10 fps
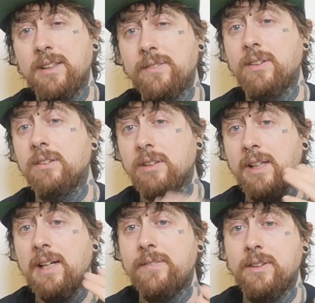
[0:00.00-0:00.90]
If you're
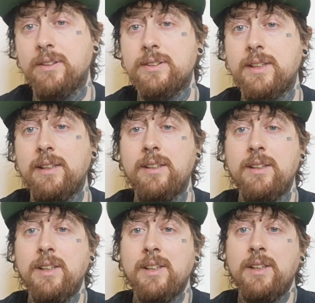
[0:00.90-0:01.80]
looking after your skin,
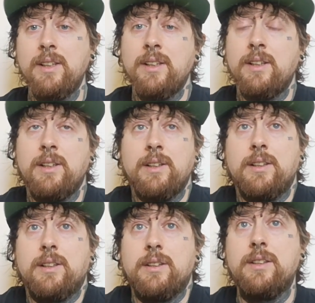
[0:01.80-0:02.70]

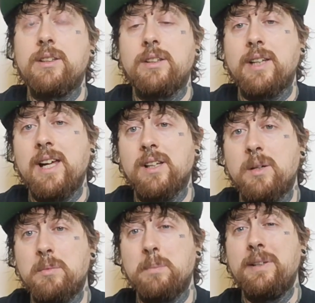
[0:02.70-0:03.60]
you're going to get a
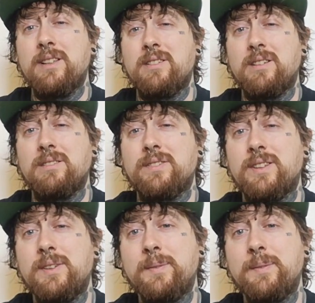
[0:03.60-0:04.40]
lot more beard growth.